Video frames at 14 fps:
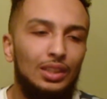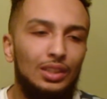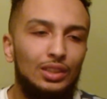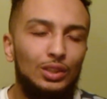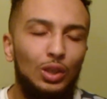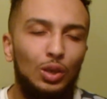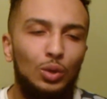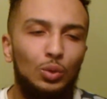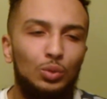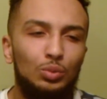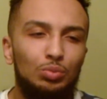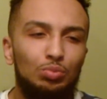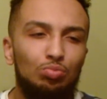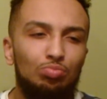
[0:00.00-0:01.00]
So
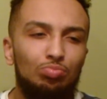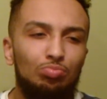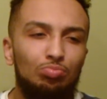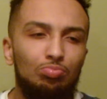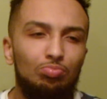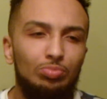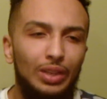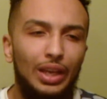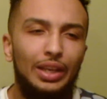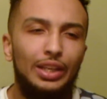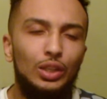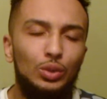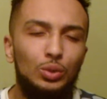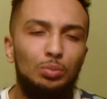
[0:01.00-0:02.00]
yeah,
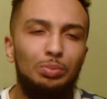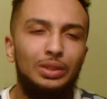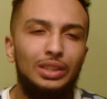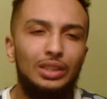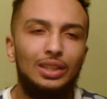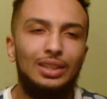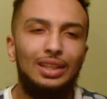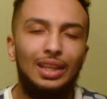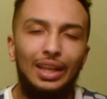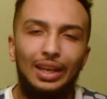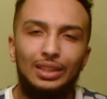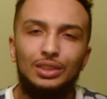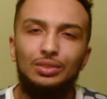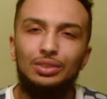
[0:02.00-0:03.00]
it'll be a
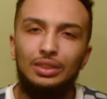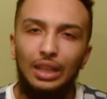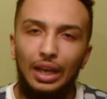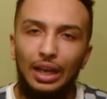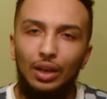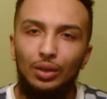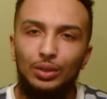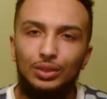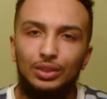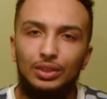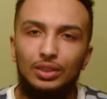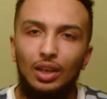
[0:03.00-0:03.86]
clash of styles.